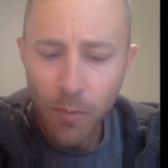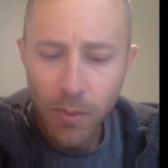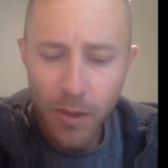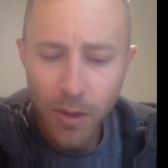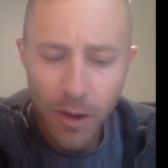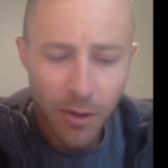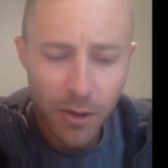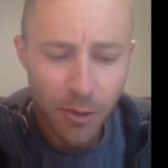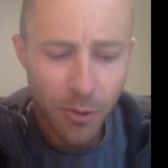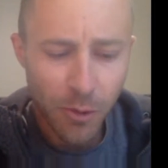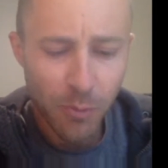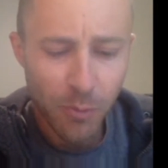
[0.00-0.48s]

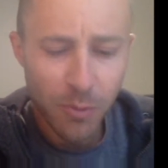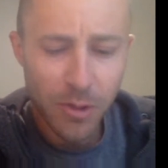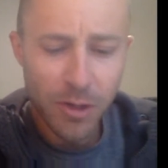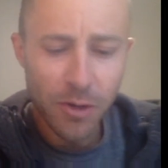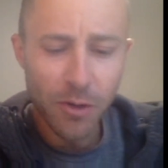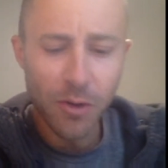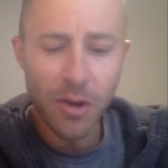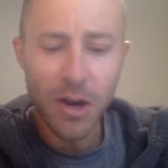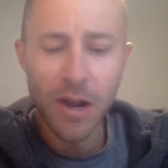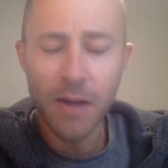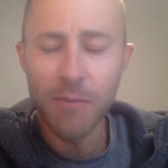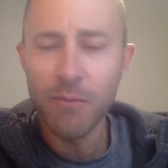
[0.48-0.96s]
I know we
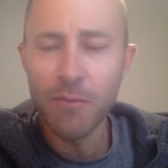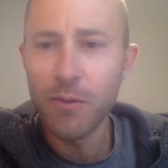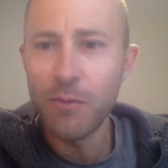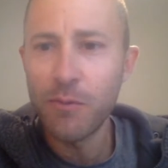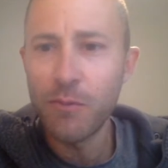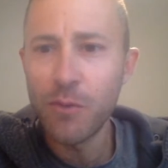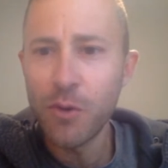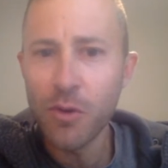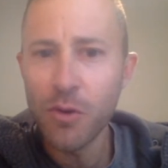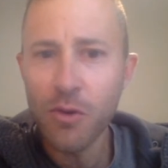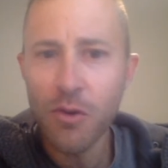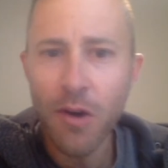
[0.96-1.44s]
don't have the
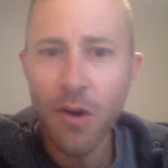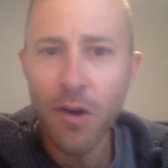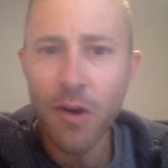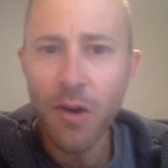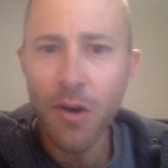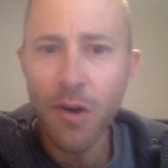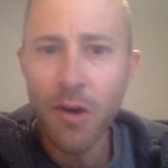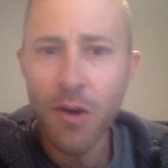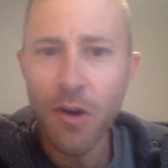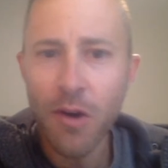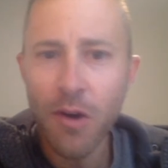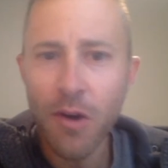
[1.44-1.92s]
full
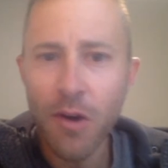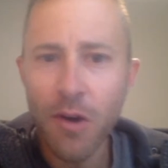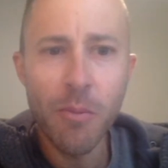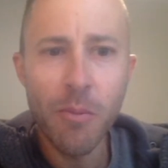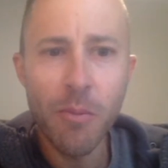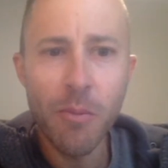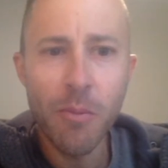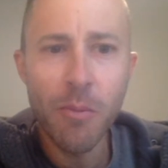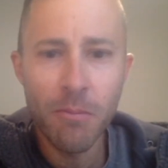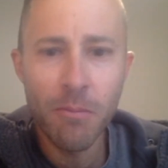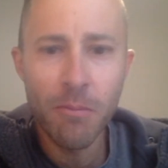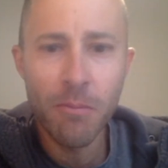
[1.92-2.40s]
class here yet,
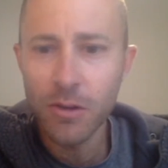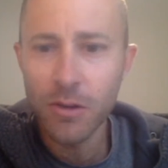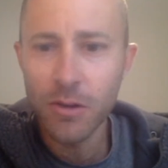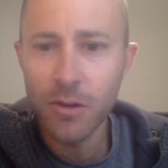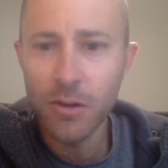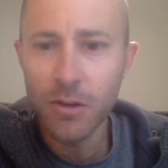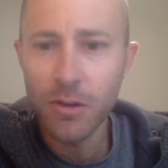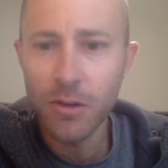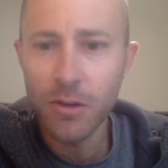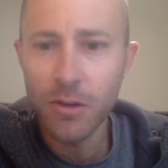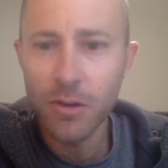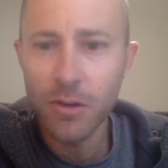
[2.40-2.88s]
but I'm going to
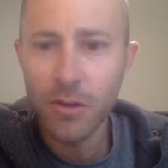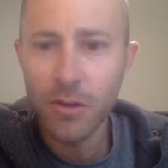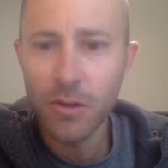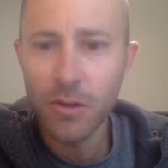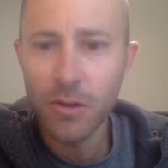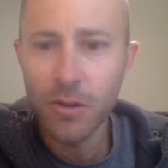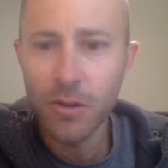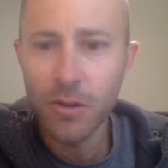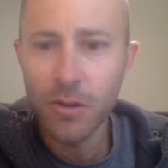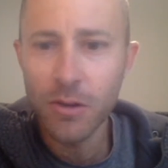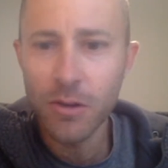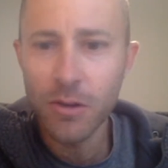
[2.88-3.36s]
go ahead and get
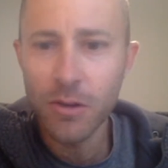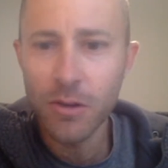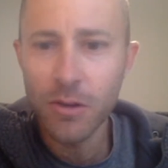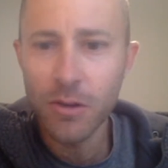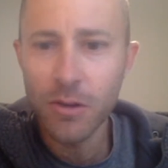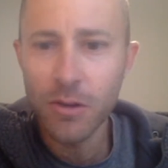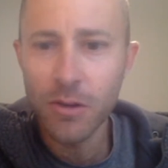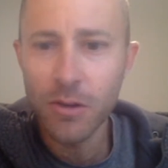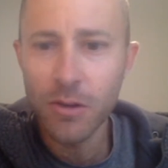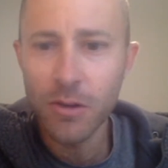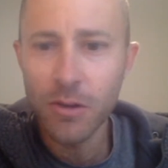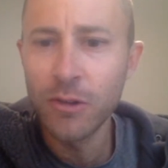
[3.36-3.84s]
started
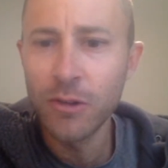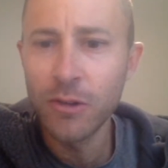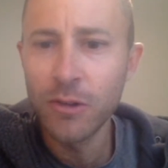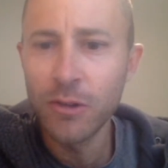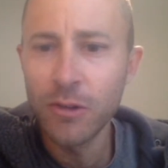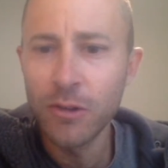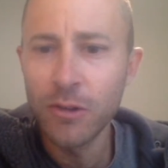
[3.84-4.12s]
anyways.